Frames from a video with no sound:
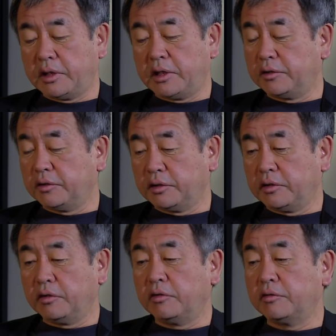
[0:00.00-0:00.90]
don't
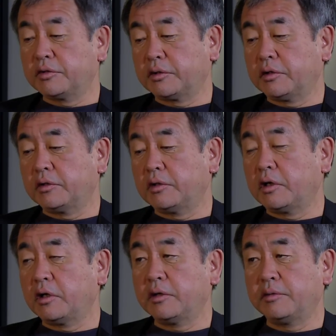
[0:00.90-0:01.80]
know
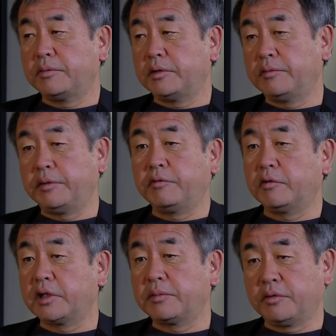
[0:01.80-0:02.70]
her
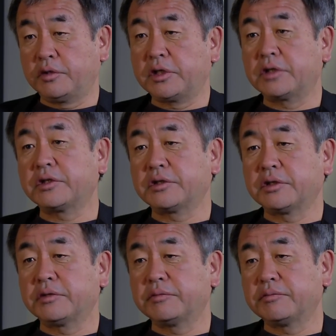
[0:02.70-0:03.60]
before that project.
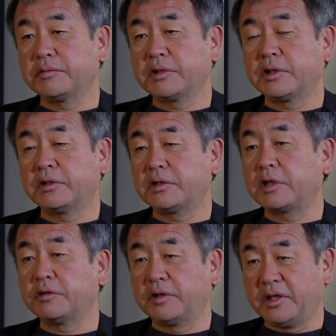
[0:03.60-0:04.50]

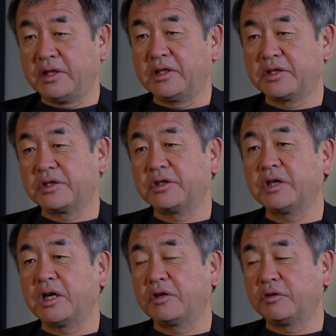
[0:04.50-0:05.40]
Suddenly
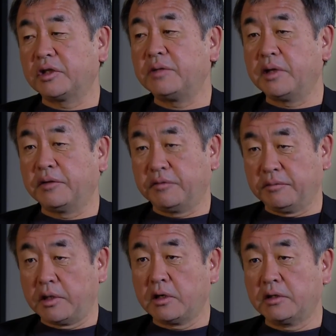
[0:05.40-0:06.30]
I got an email
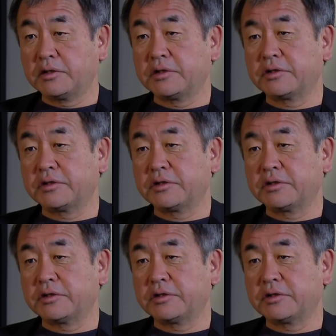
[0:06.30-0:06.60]
from her.